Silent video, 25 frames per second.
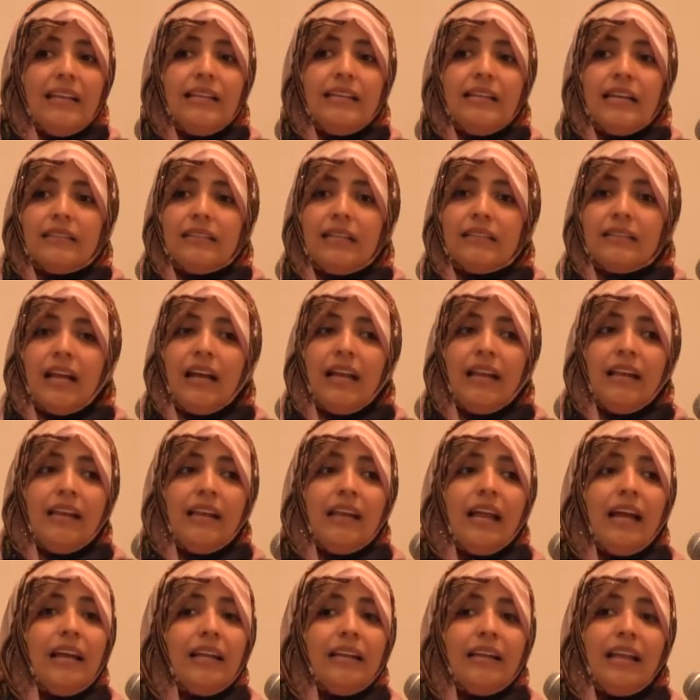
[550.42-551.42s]
and
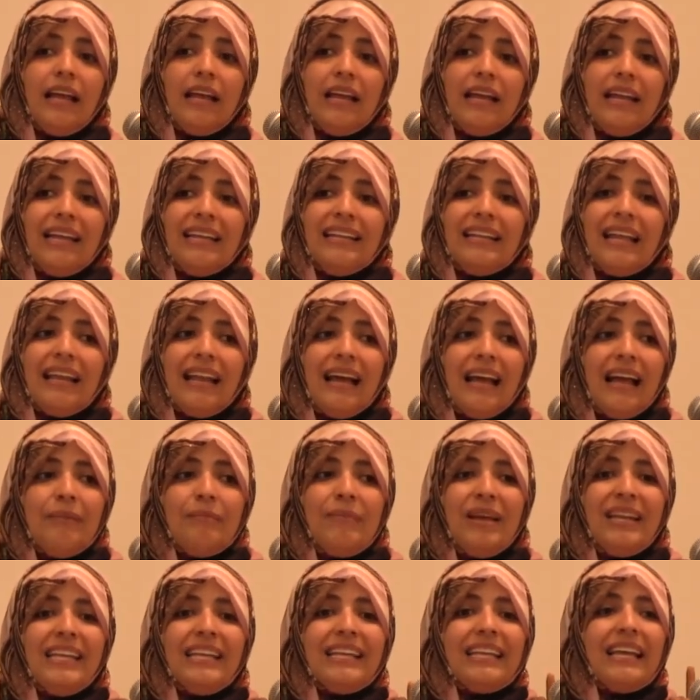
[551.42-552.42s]
leadership in
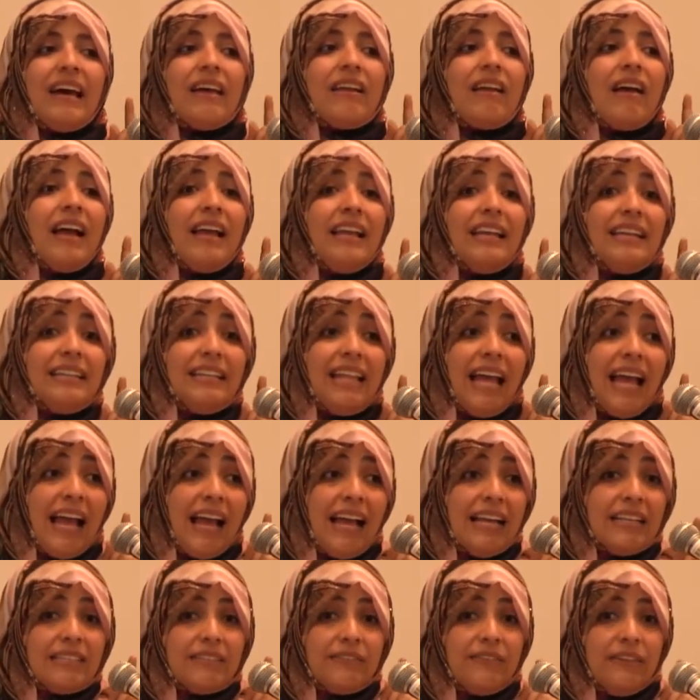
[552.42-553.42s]
political
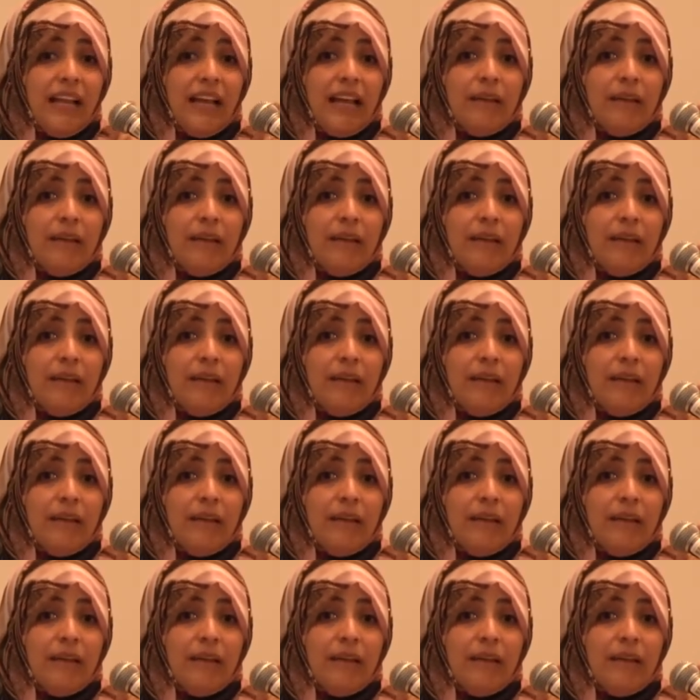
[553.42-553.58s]
and